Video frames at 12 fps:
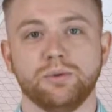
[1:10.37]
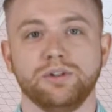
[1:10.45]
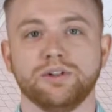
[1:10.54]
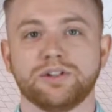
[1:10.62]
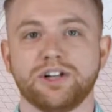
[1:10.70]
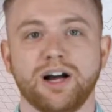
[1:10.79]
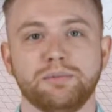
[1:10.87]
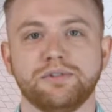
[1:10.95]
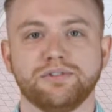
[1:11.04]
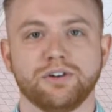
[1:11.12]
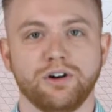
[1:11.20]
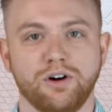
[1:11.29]
when you're shopping
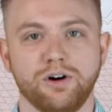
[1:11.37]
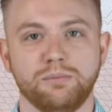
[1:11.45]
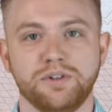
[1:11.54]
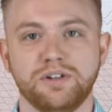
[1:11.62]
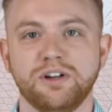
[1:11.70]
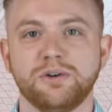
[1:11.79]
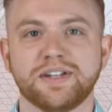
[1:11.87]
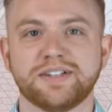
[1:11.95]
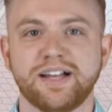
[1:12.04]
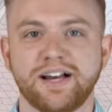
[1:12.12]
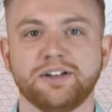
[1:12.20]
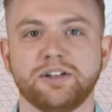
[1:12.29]
for a home, you know
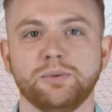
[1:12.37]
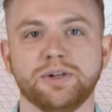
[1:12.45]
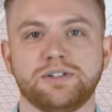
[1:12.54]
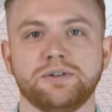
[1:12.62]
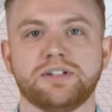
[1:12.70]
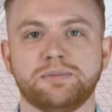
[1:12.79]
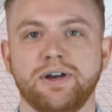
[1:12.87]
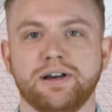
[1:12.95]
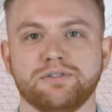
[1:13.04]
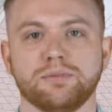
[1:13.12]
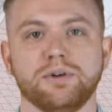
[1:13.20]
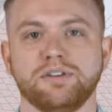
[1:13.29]
exactly what to
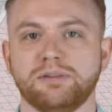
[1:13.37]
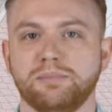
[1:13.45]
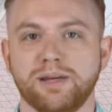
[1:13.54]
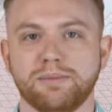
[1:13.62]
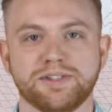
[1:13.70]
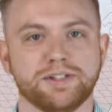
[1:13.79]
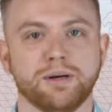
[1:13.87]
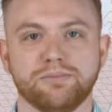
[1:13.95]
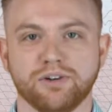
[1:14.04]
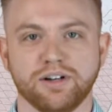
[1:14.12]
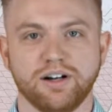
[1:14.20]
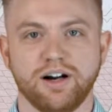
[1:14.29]
expect for monthly payments and
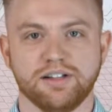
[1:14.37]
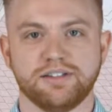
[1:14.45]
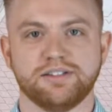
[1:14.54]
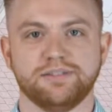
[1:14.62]
upfront costs.